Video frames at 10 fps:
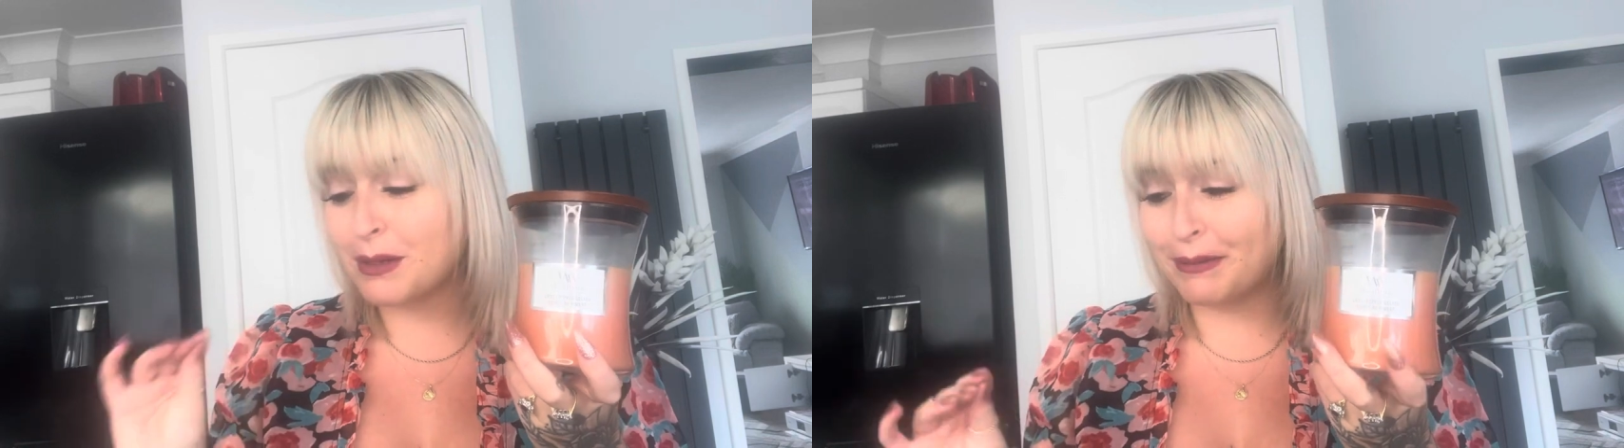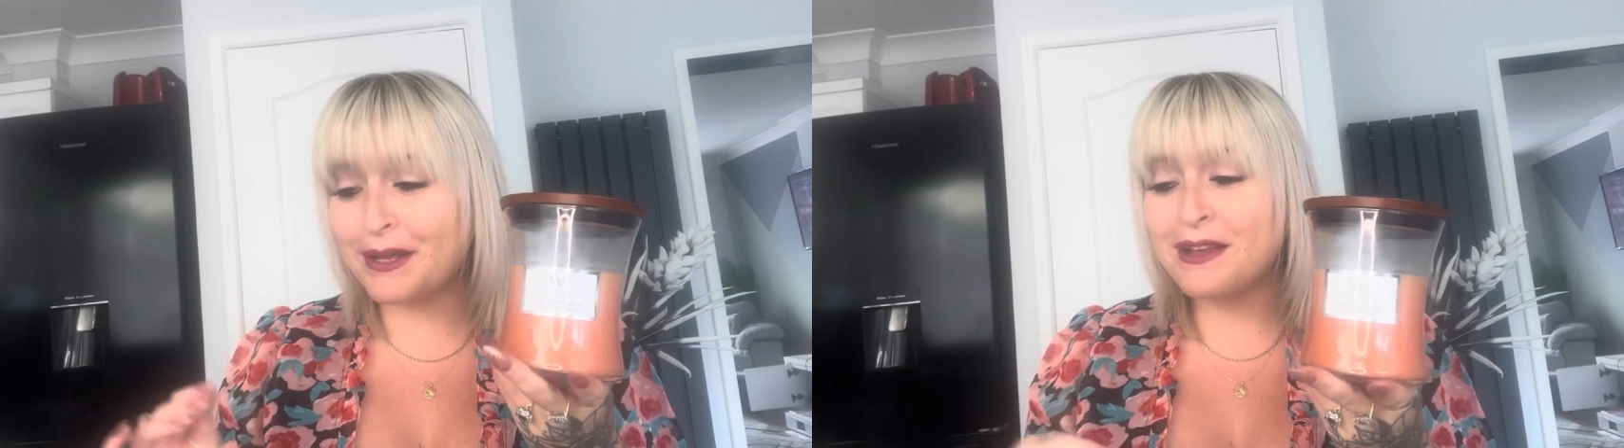
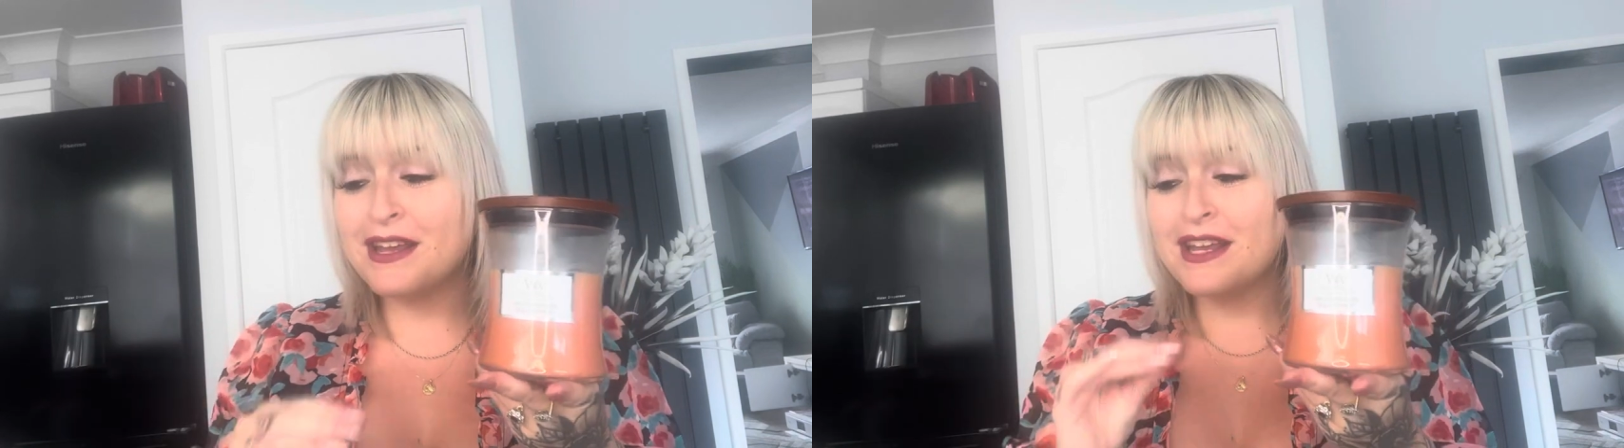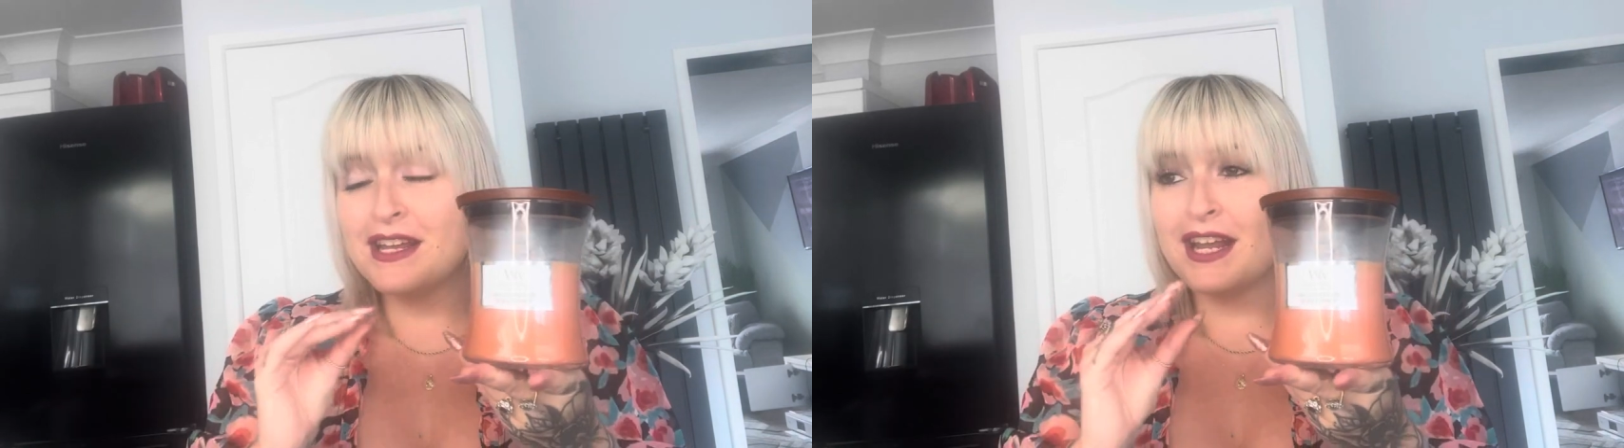But
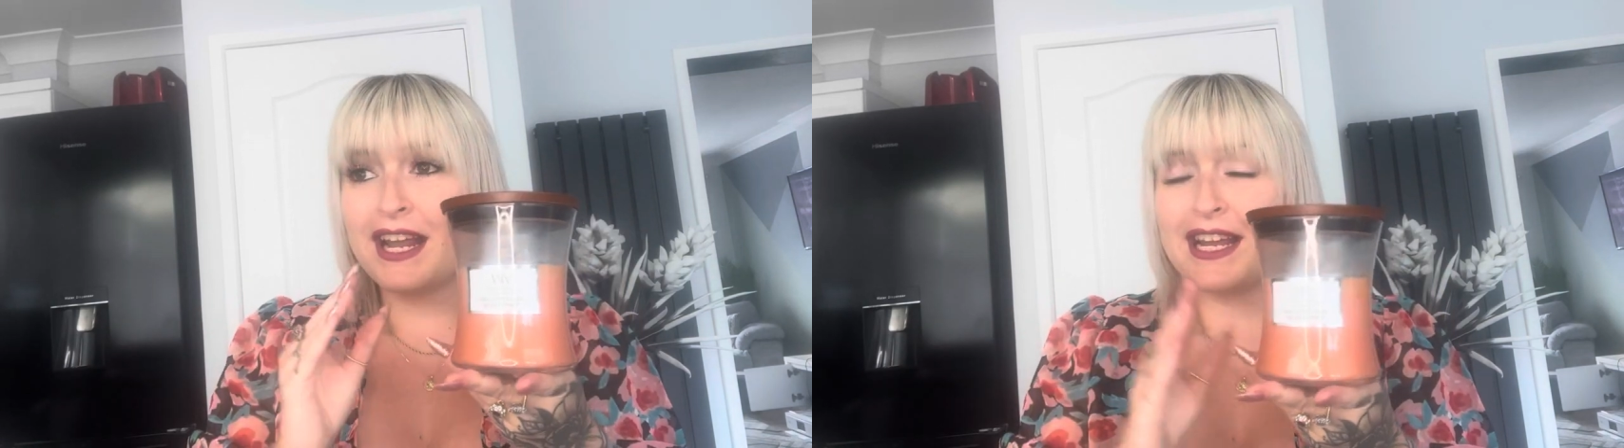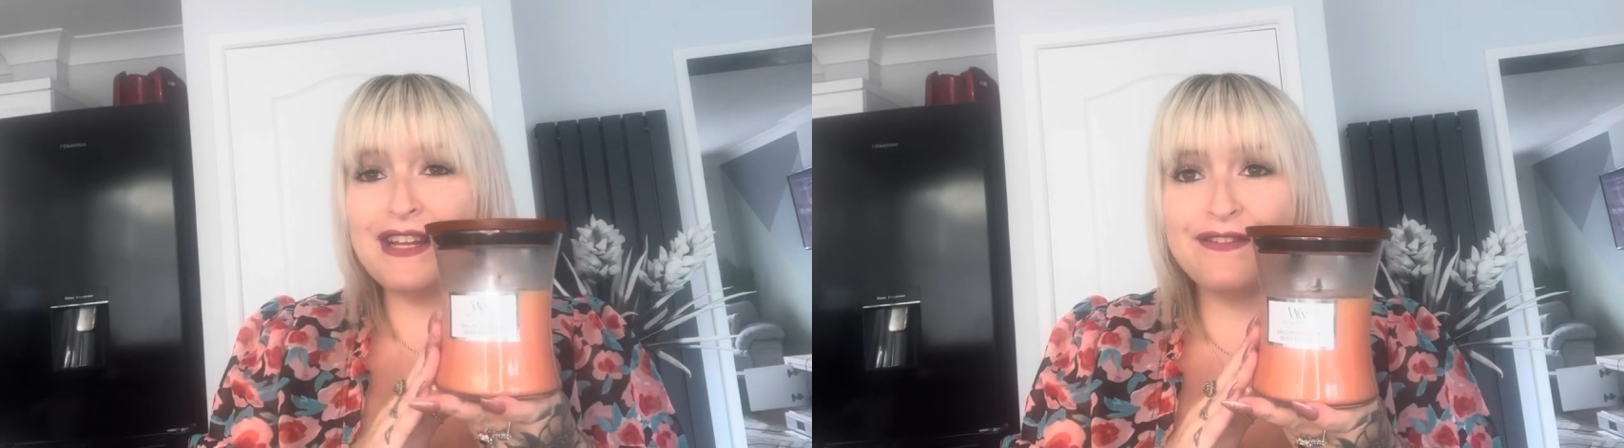
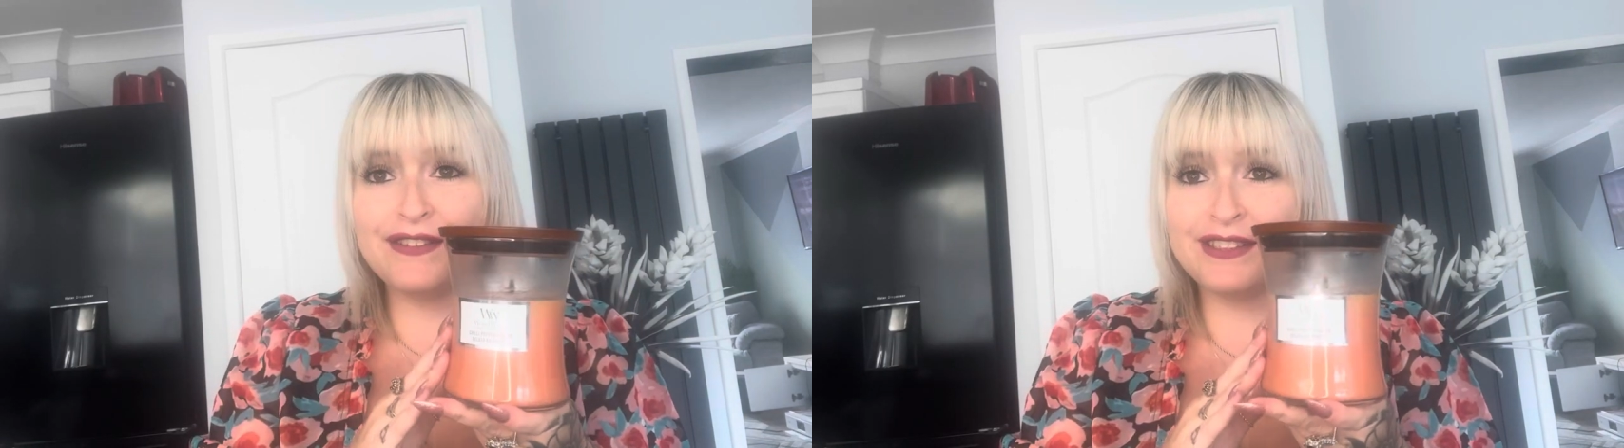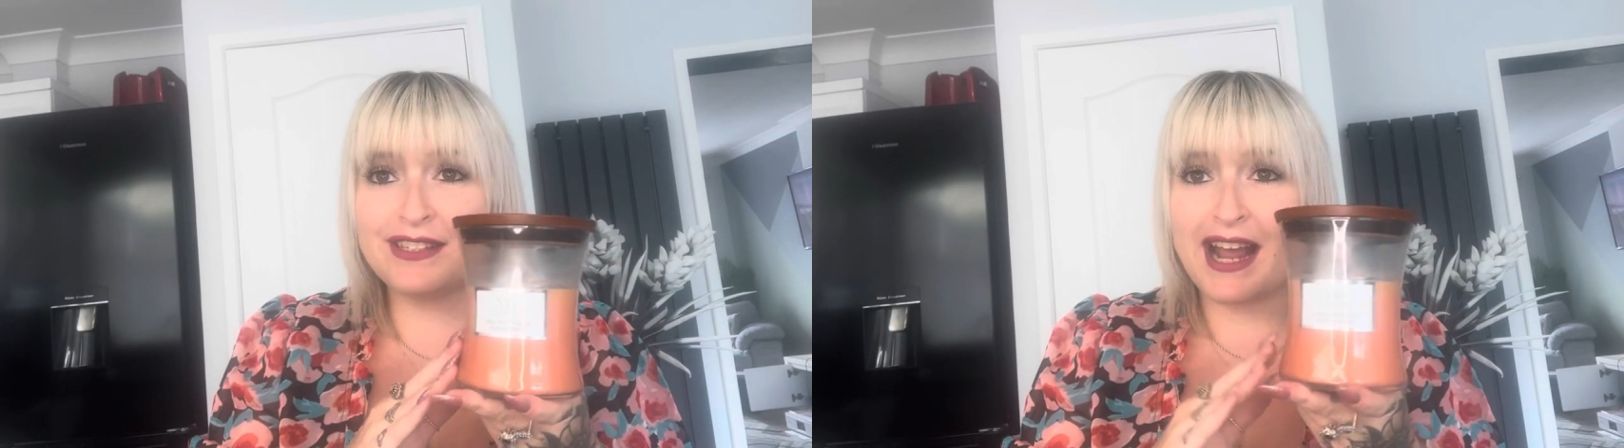
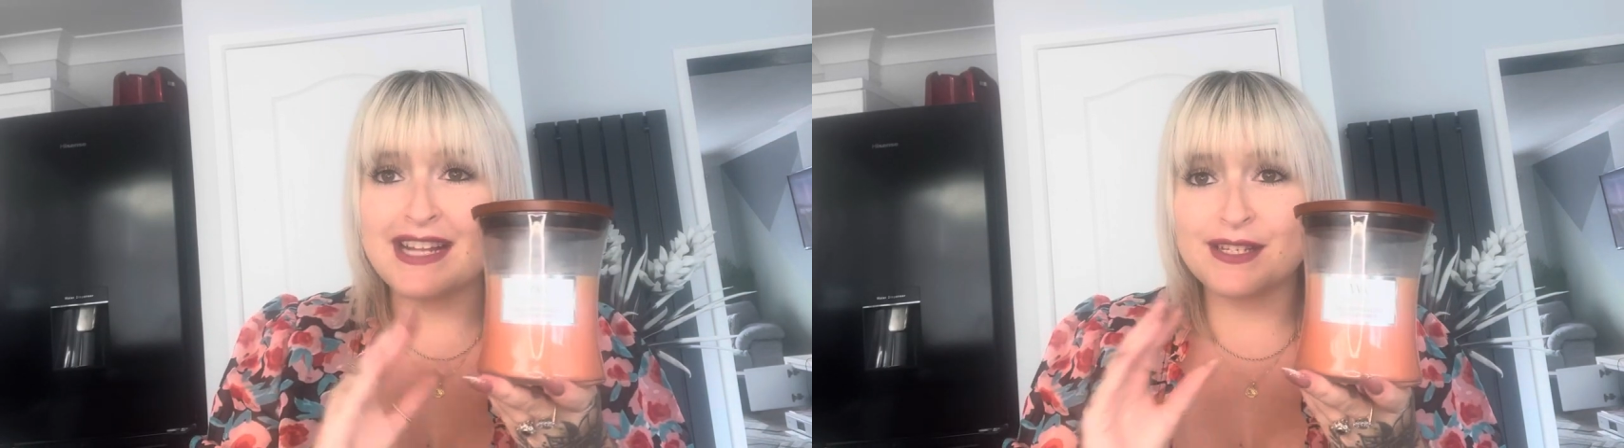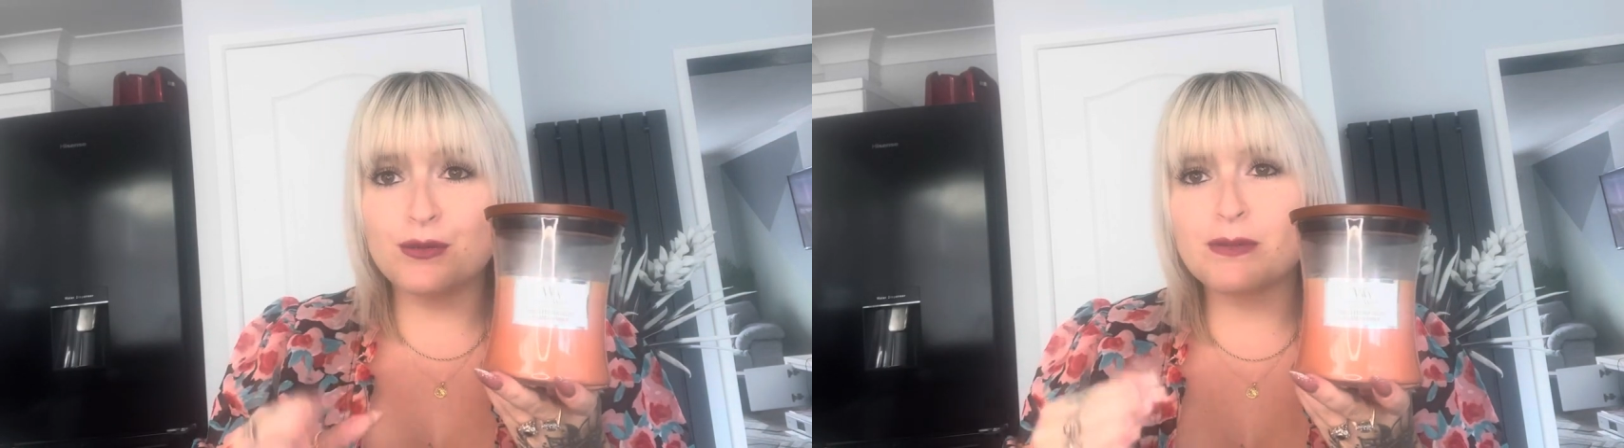even
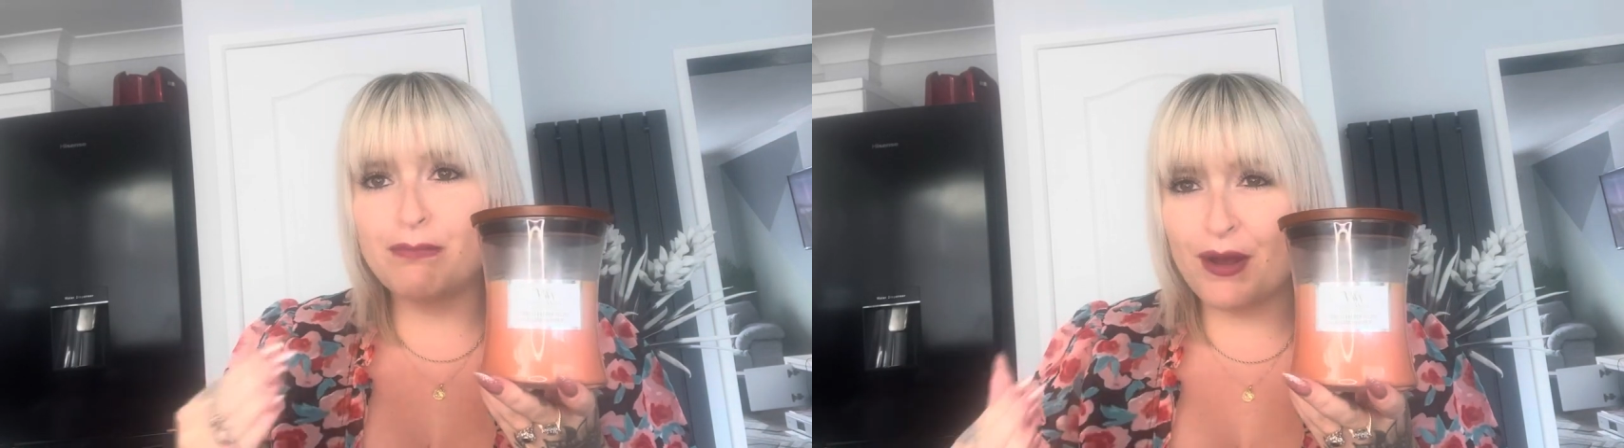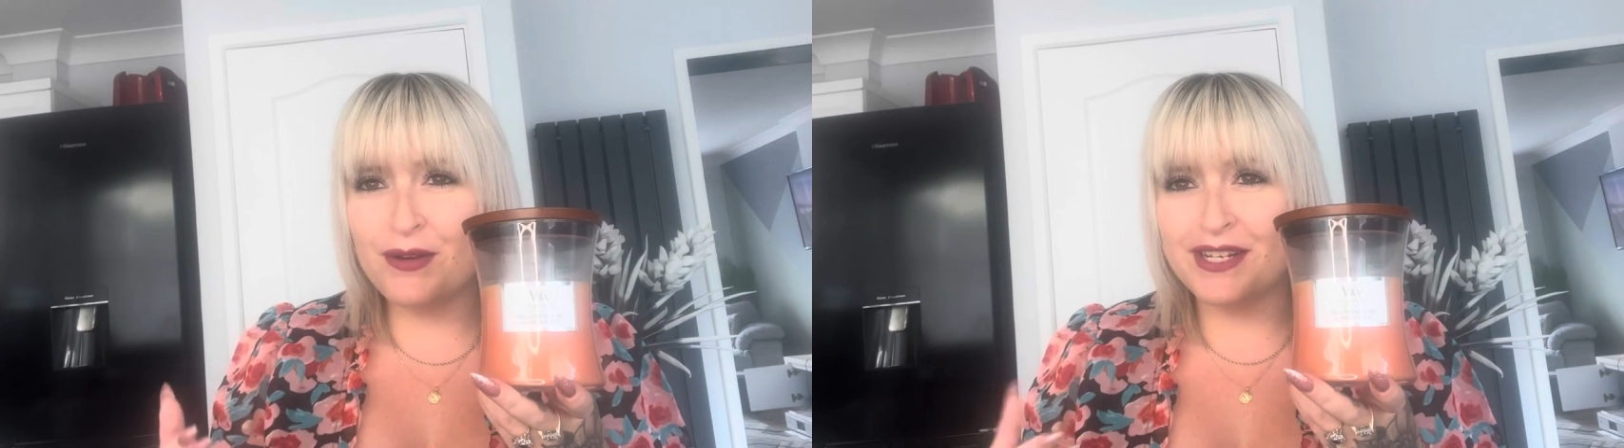as it was
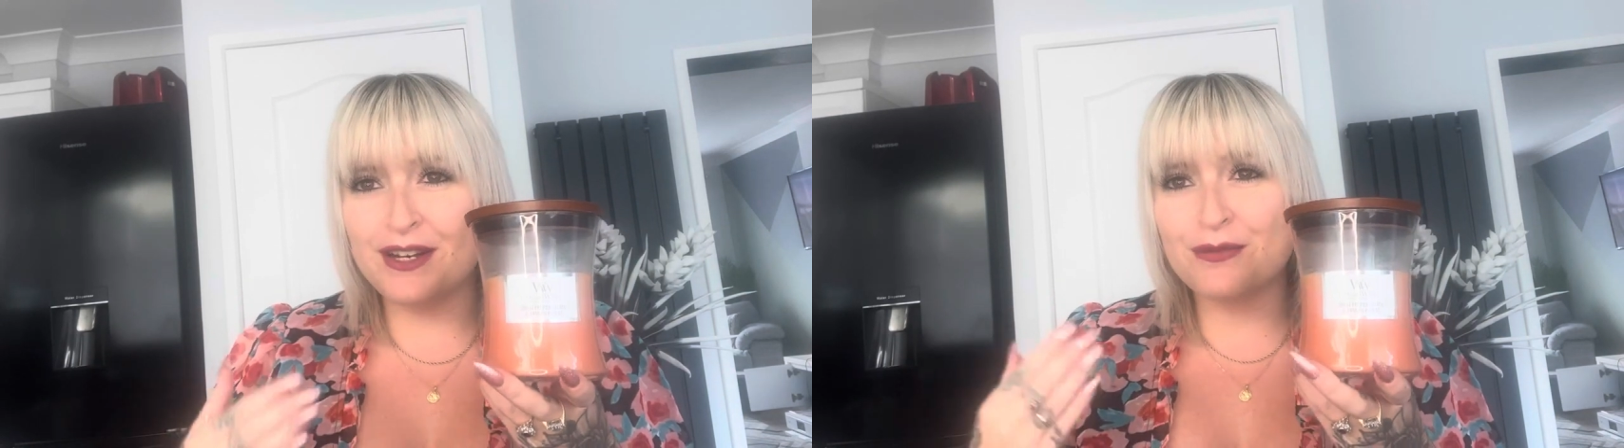burning,